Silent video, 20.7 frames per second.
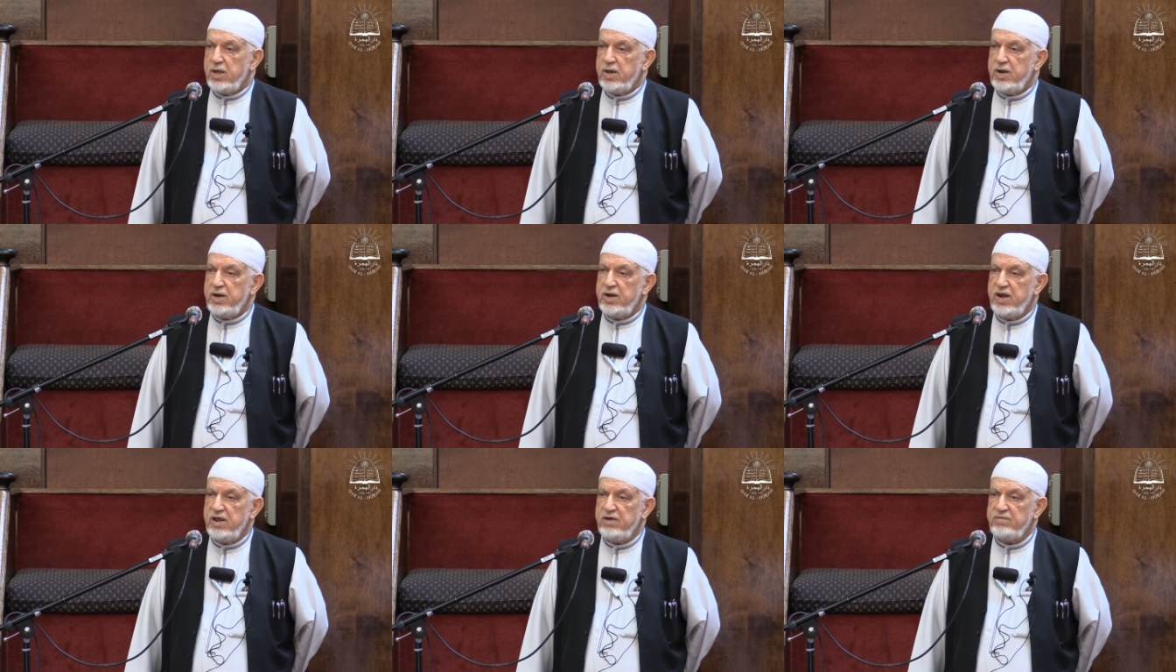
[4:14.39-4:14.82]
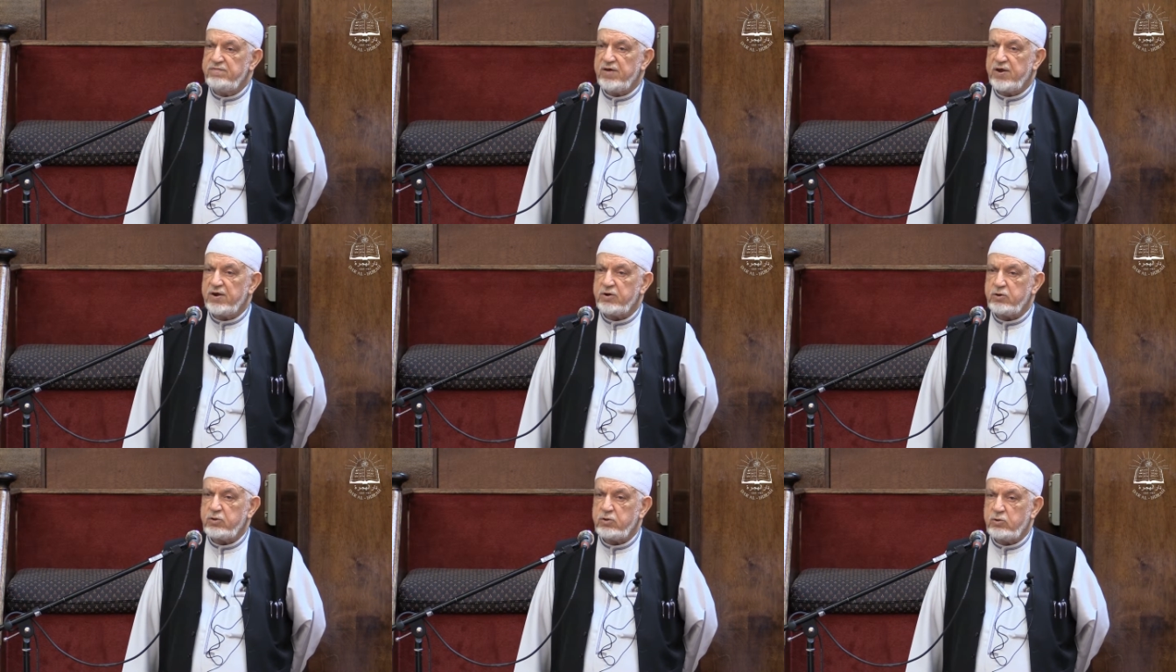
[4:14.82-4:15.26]

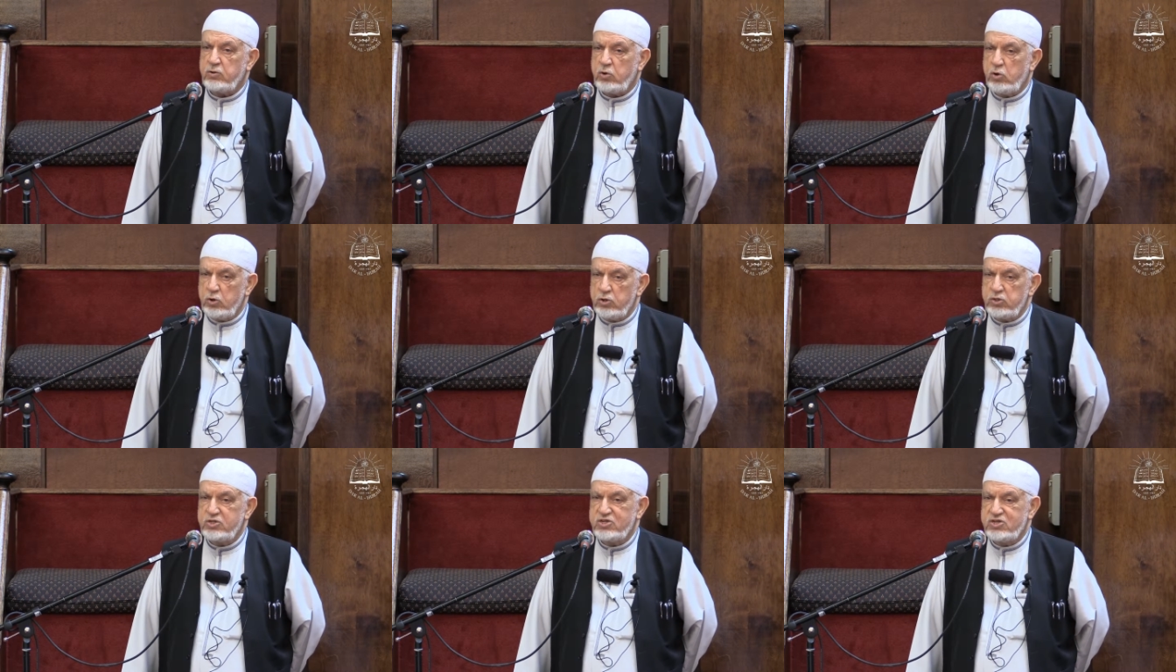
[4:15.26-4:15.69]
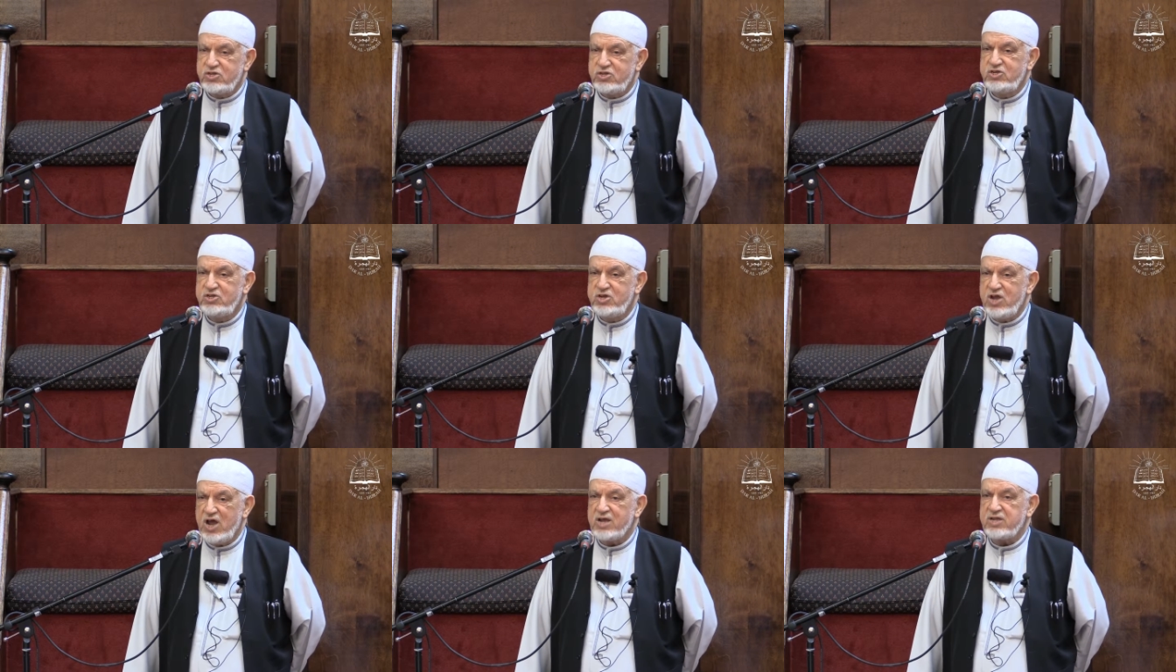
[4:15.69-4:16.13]
never could
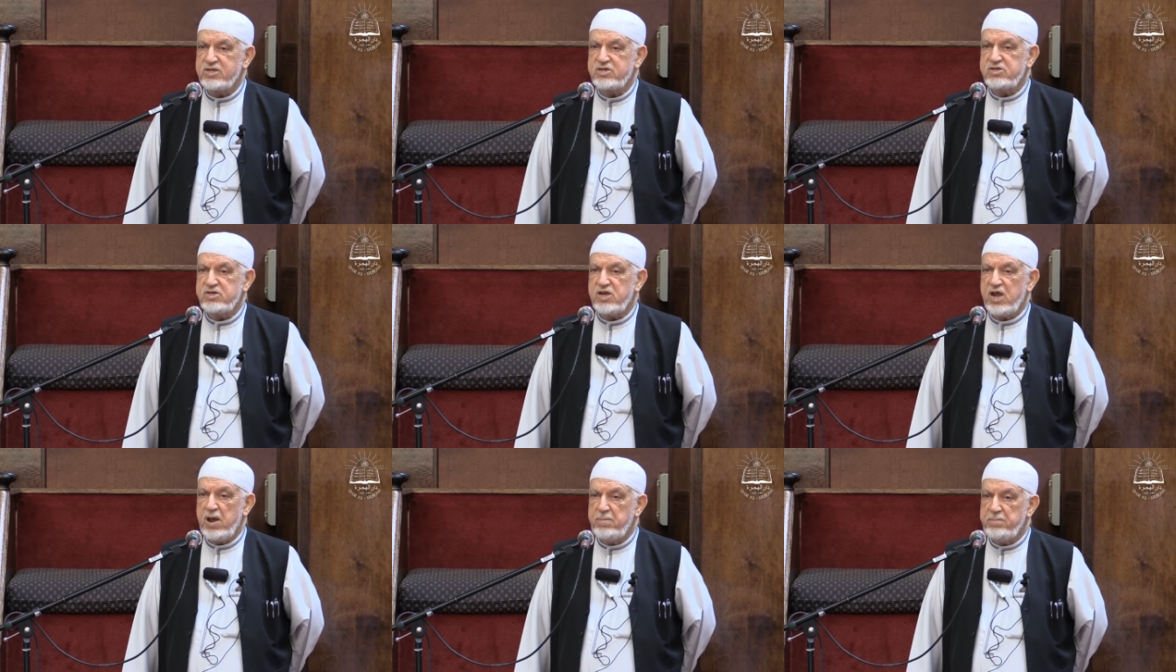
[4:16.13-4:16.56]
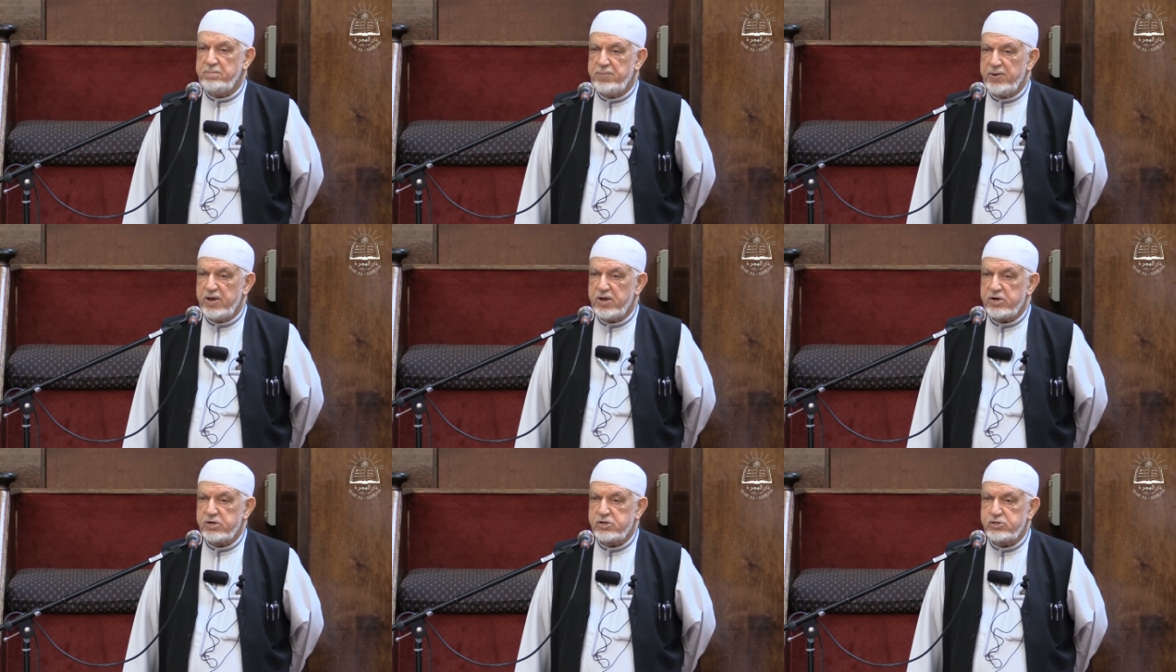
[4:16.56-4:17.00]
judge a
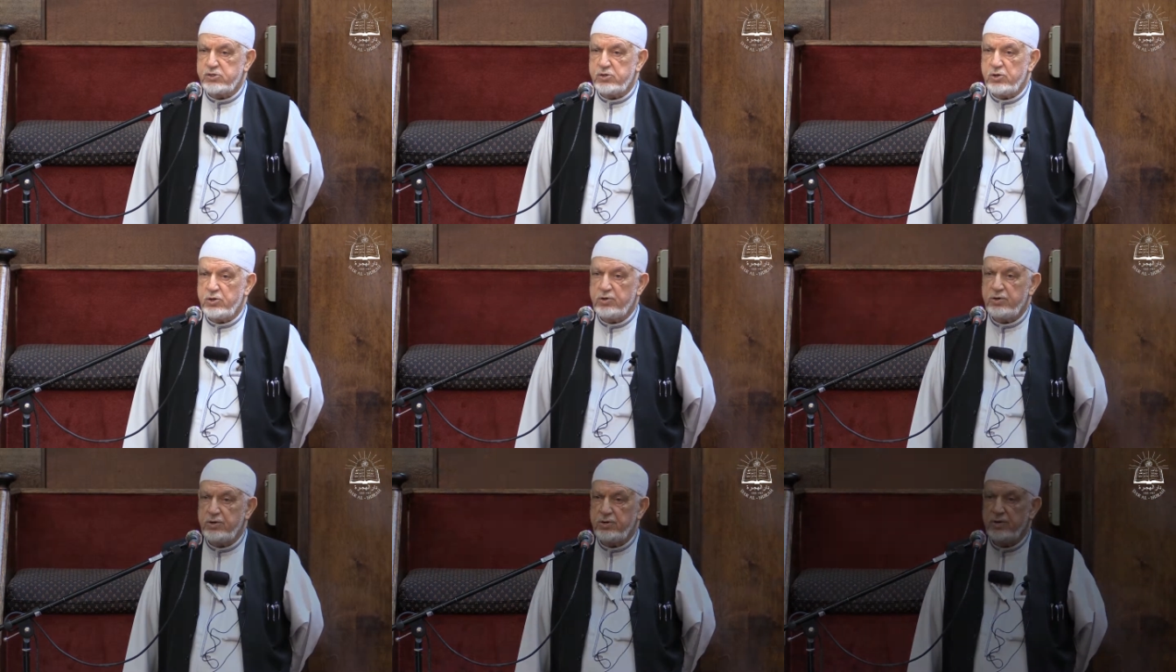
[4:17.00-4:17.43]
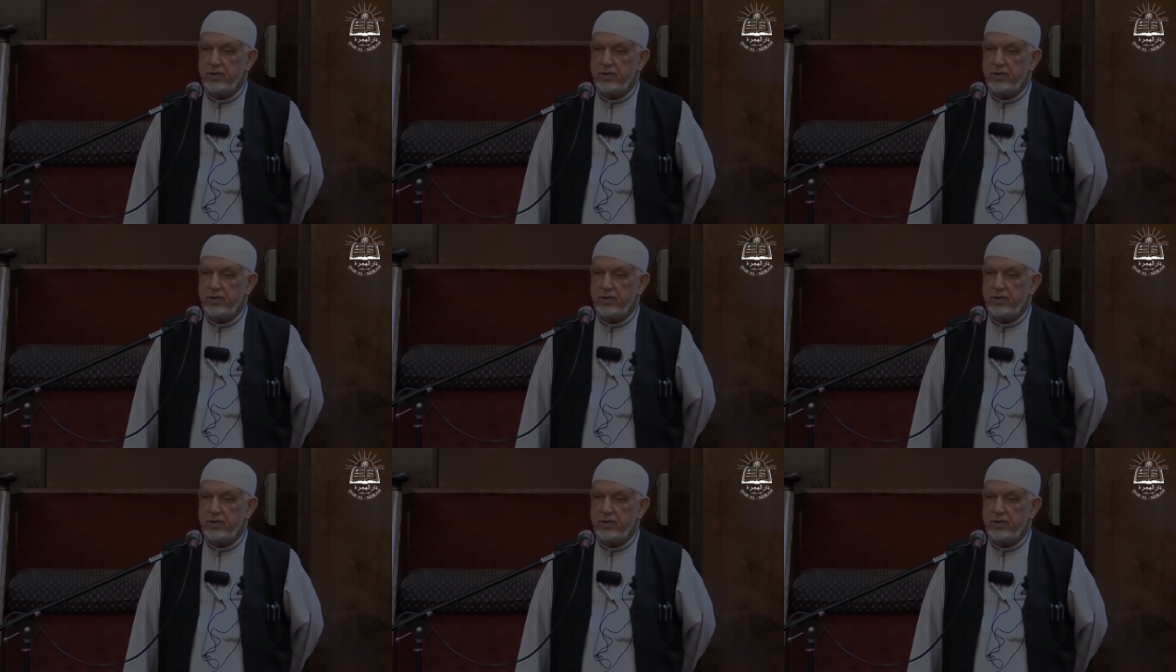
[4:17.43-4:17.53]
person